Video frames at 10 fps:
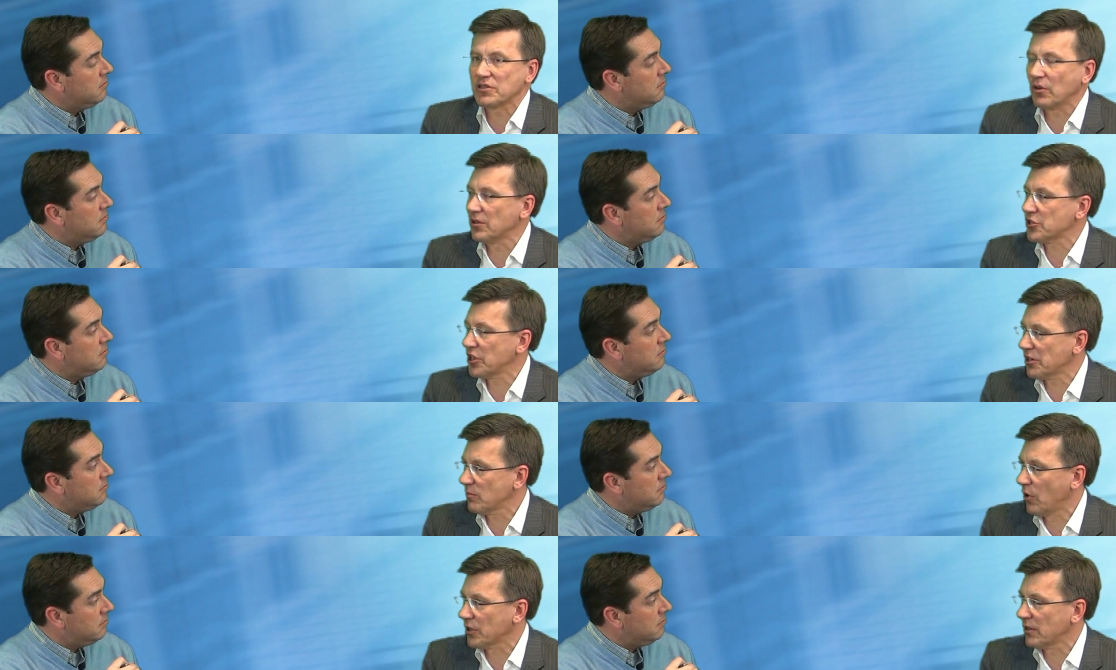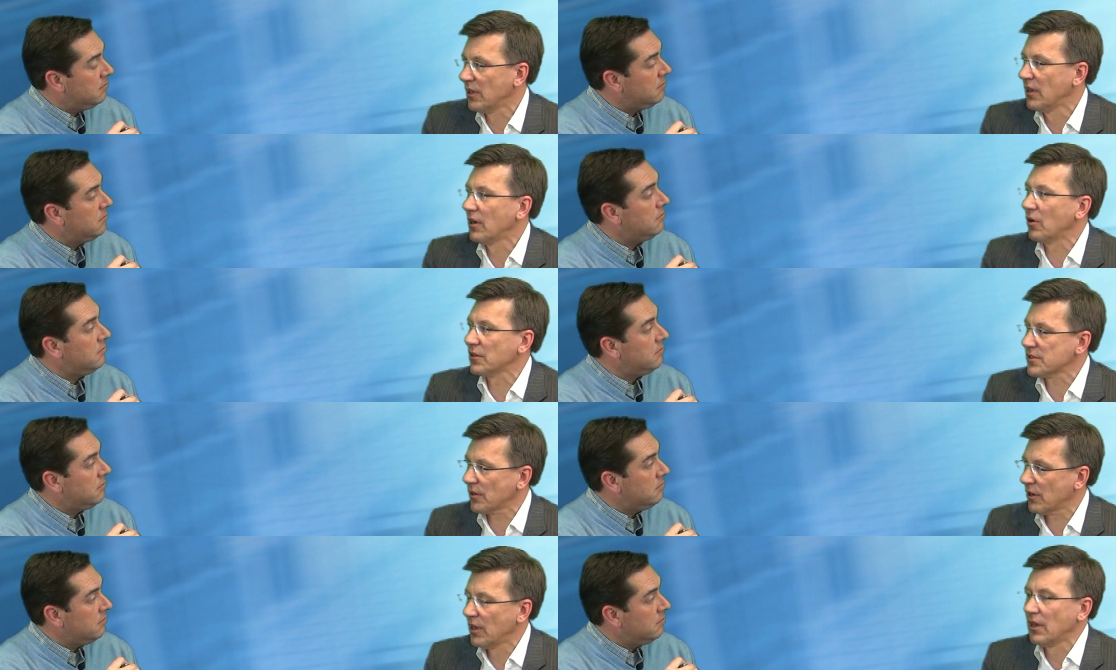Speaker 1: is called shared model,
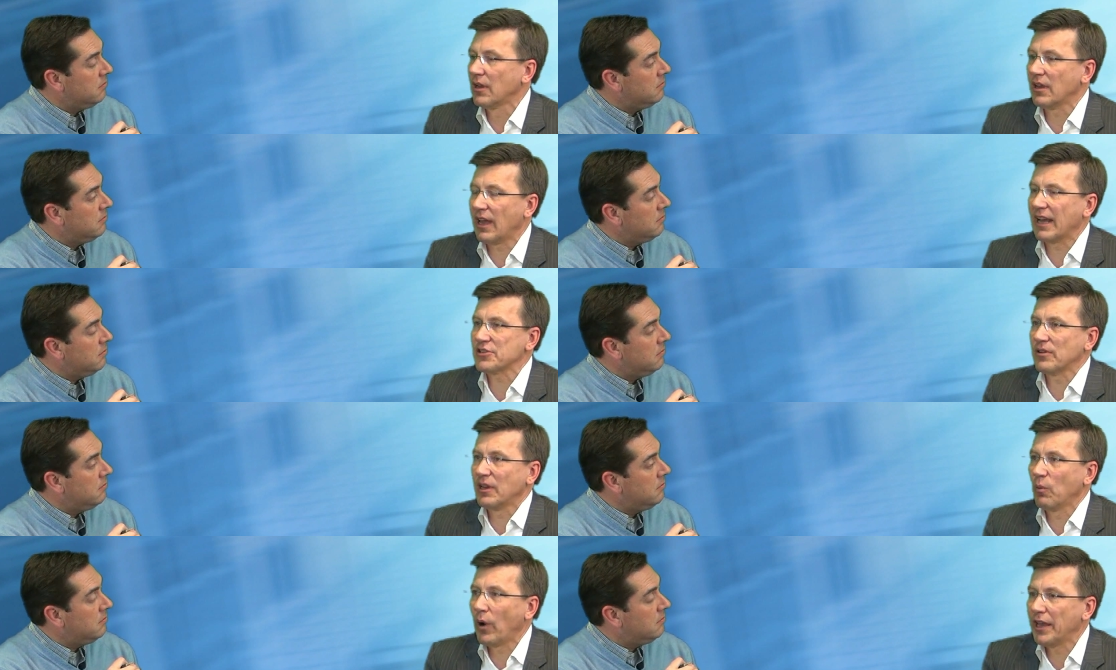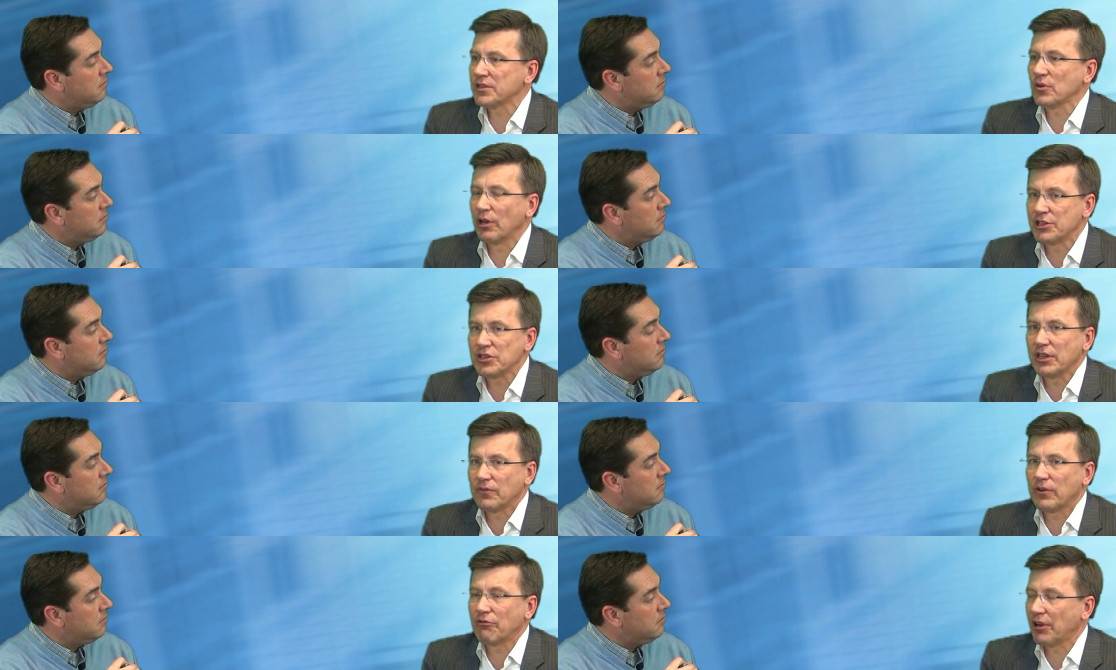also actually a way to
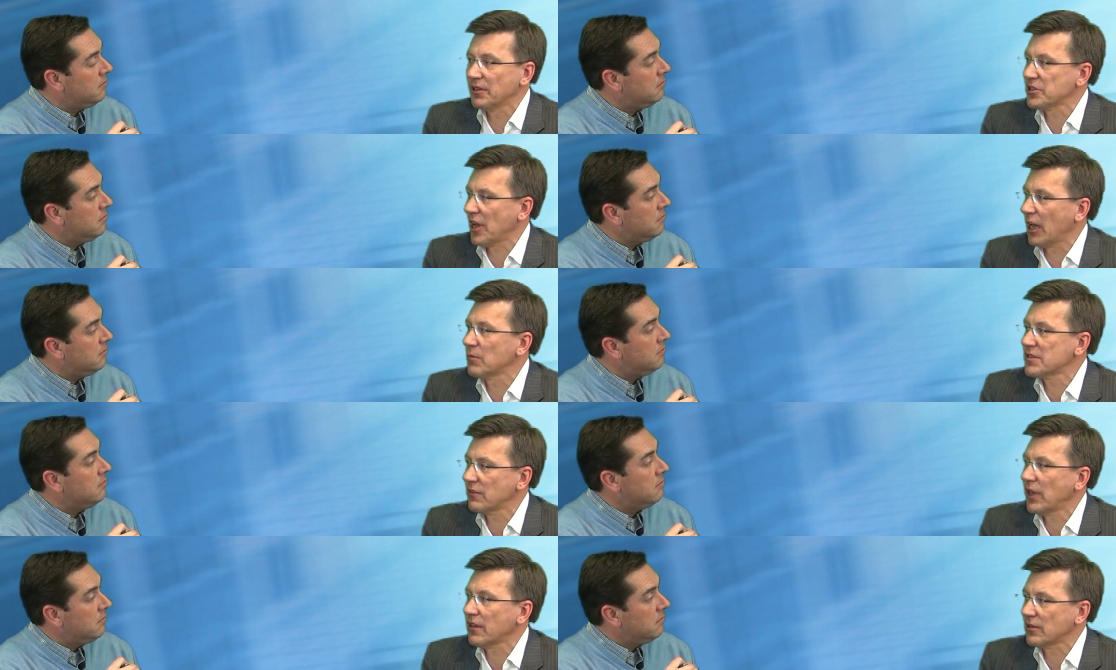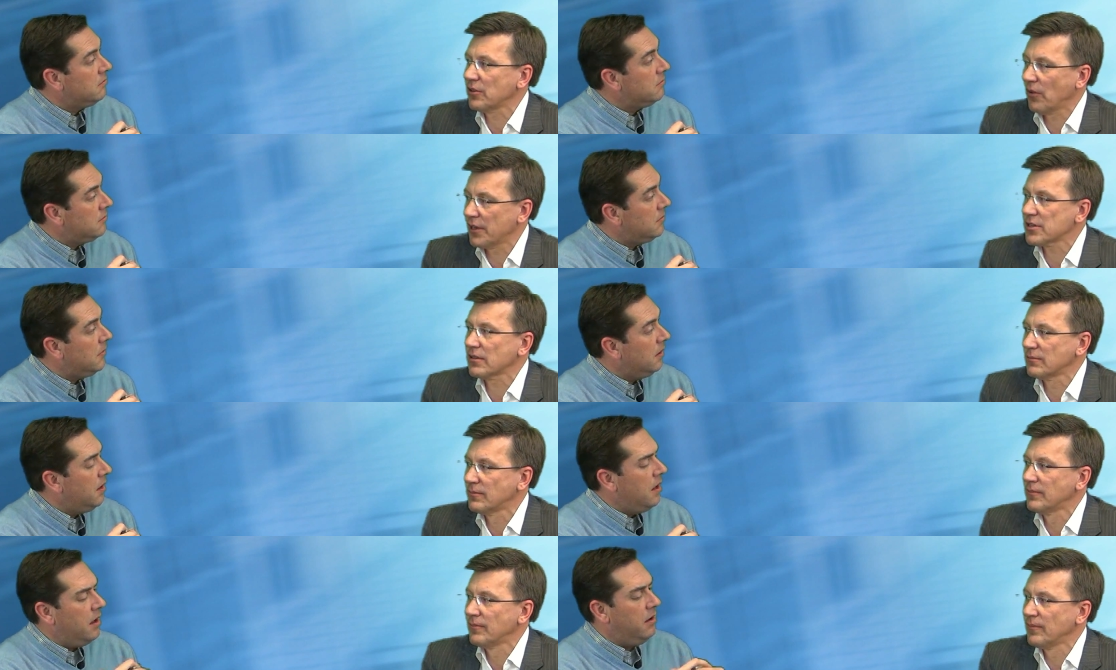achieve real-time C V A calculation.
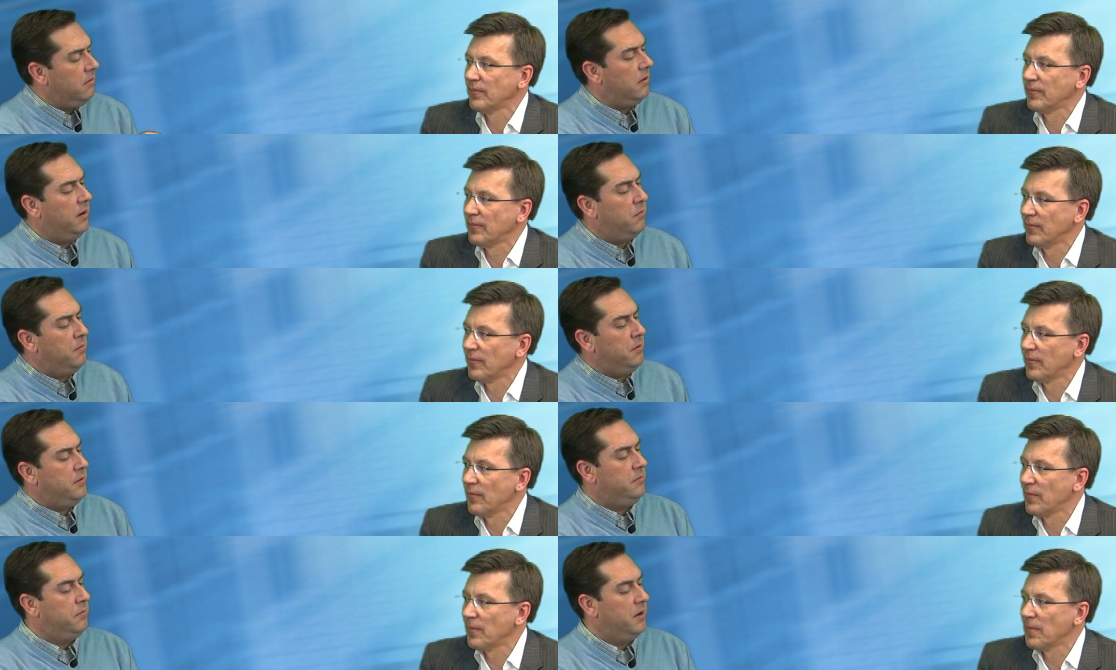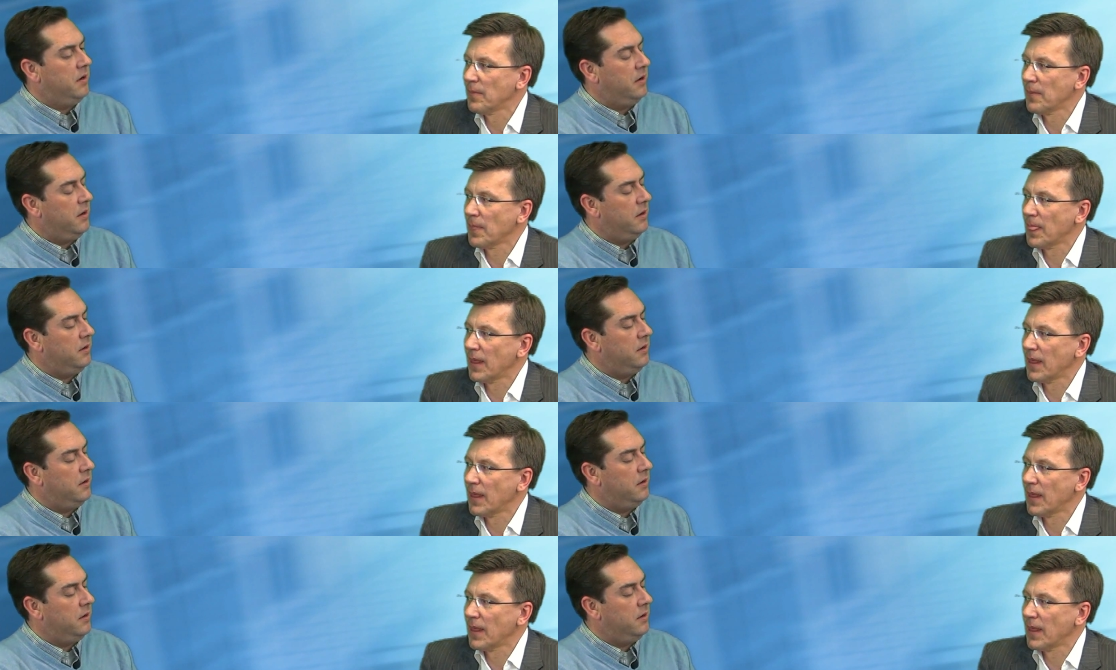
Speaker 2: And, and one would uh,